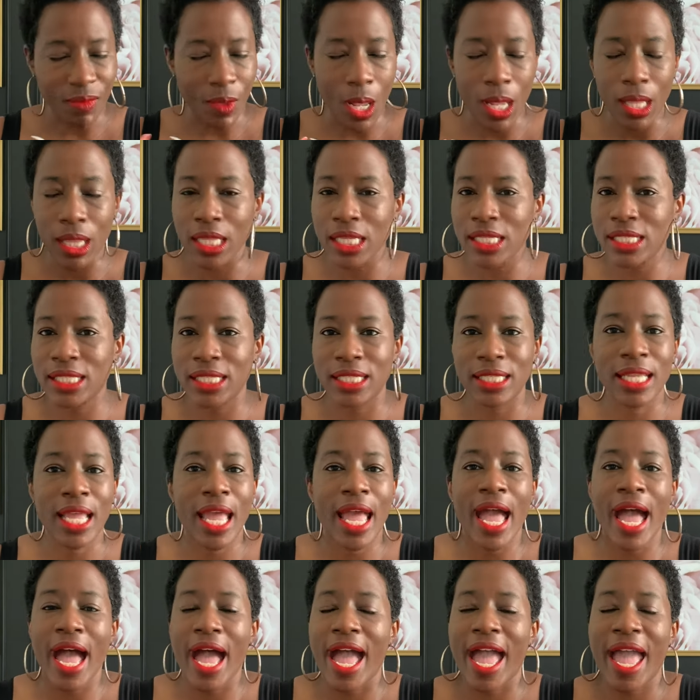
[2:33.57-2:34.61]
Listen,
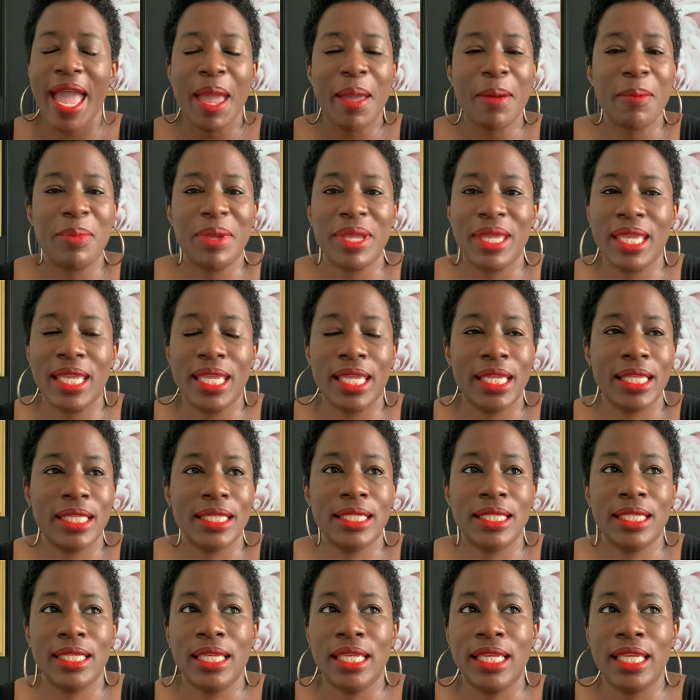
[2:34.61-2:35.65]
I hadn't
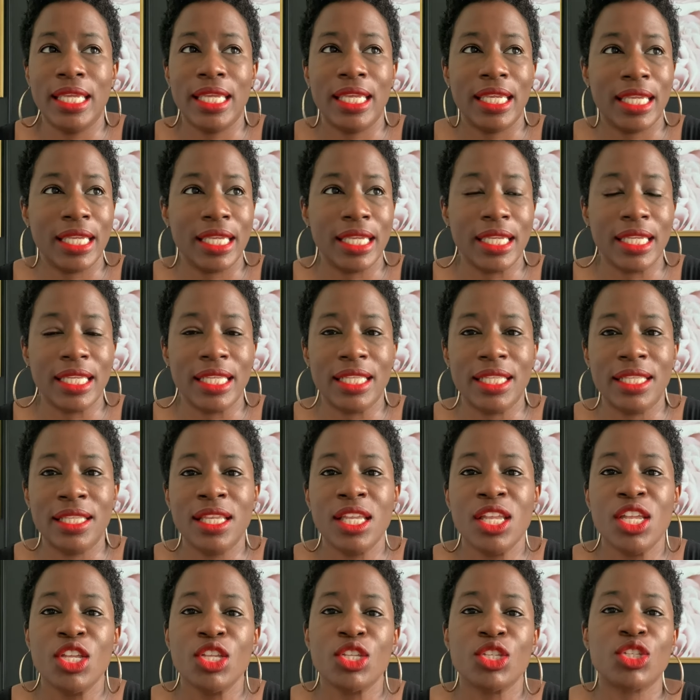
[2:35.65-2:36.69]
been in
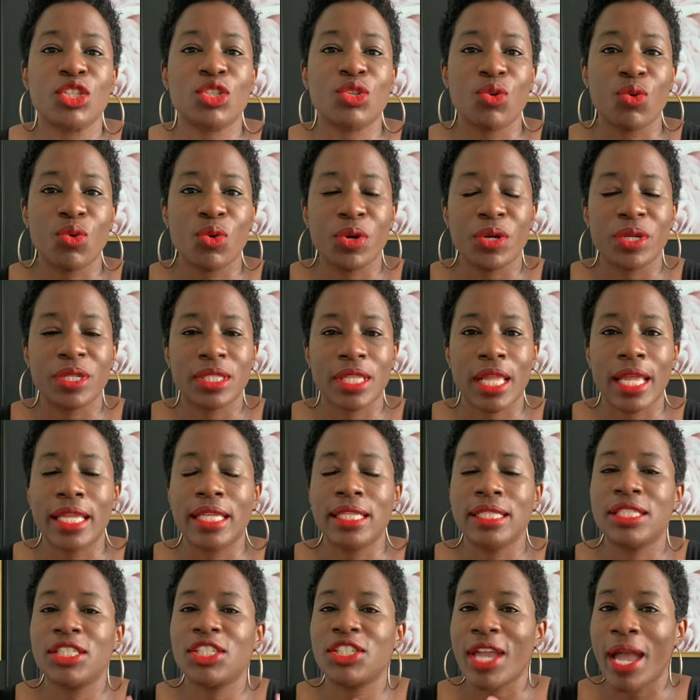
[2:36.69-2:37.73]
stores like
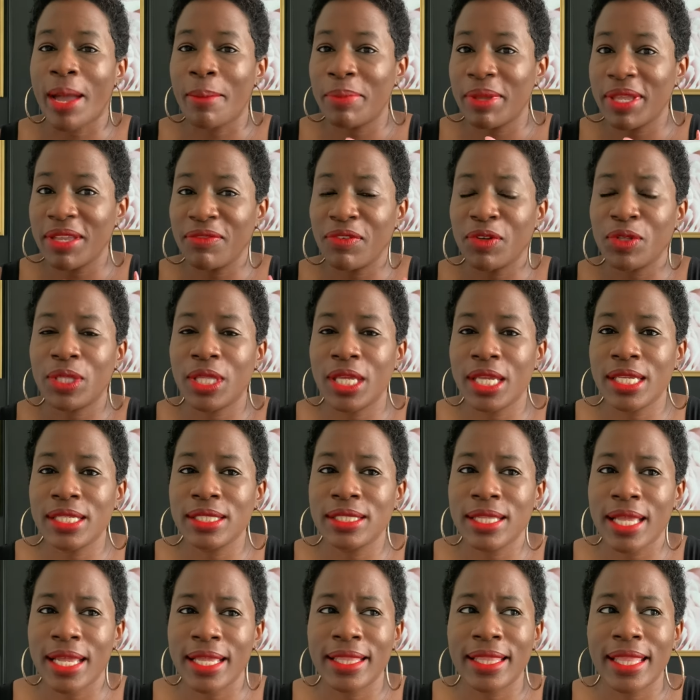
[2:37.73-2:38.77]
shopping for things
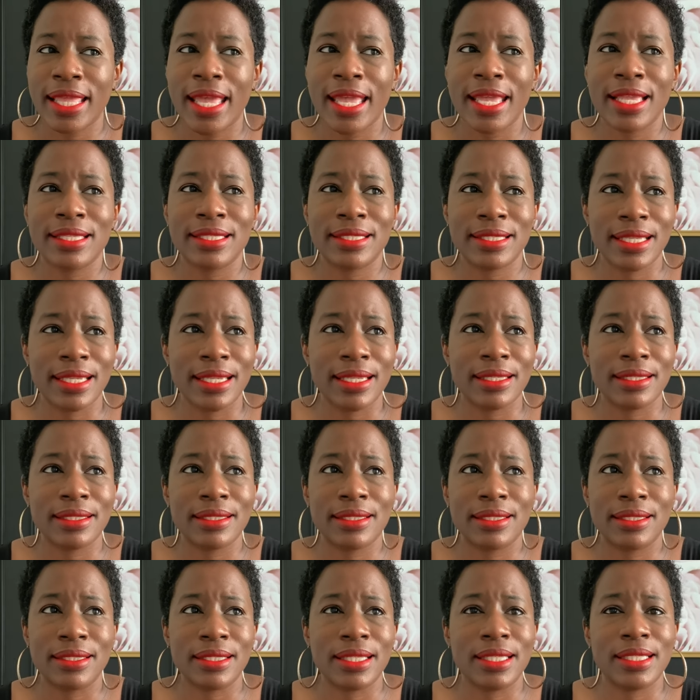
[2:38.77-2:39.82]
like that
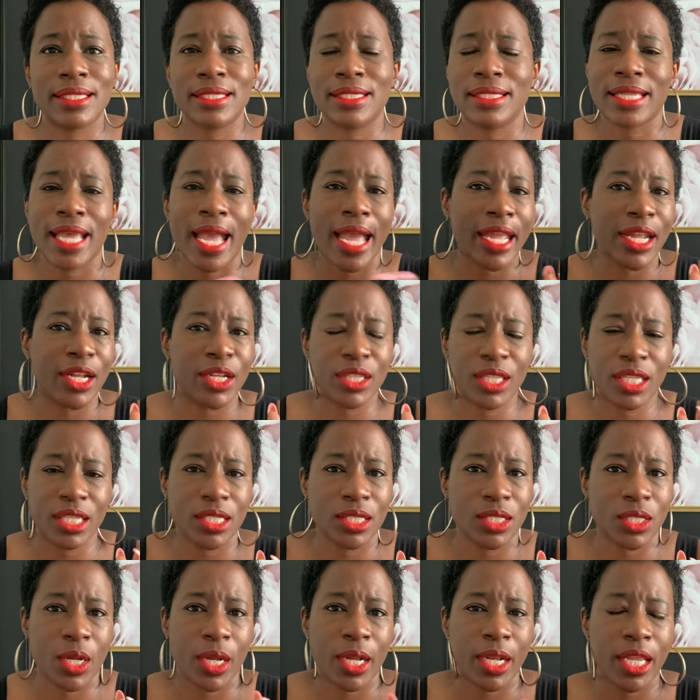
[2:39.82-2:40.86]
since this entire thing
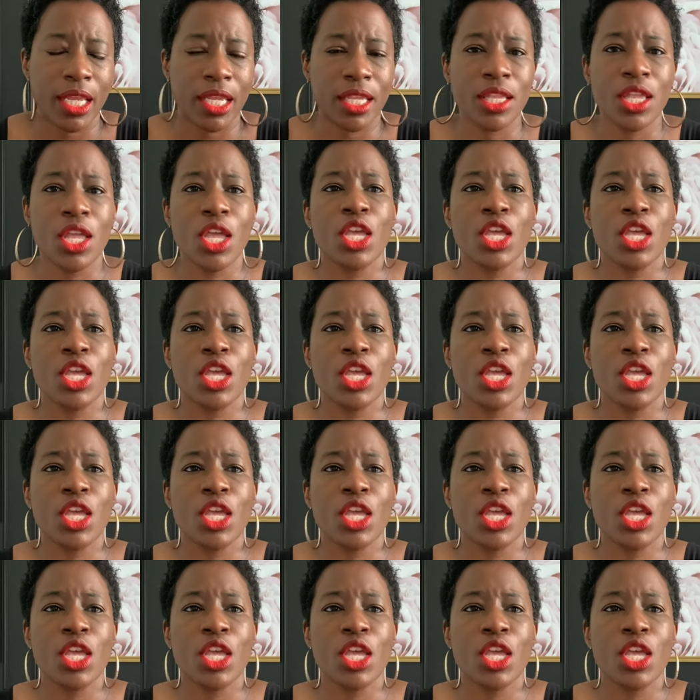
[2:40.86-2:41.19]
started.